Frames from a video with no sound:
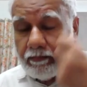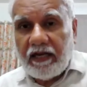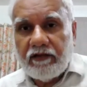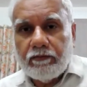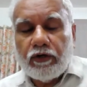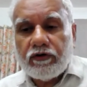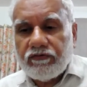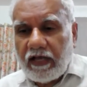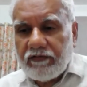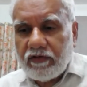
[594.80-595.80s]
management.
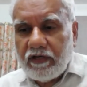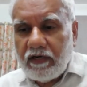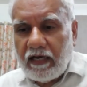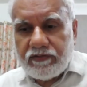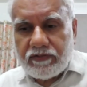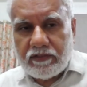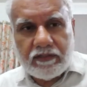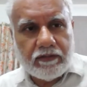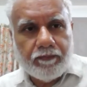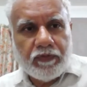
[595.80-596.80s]
Dr. Sastry, last
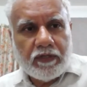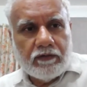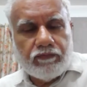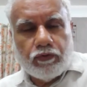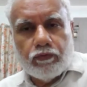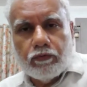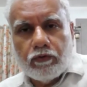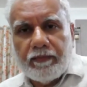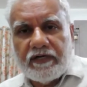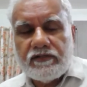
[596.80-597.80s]
few
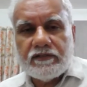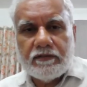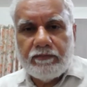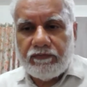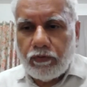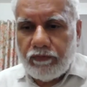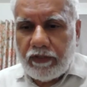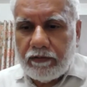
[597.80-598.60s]
comments before we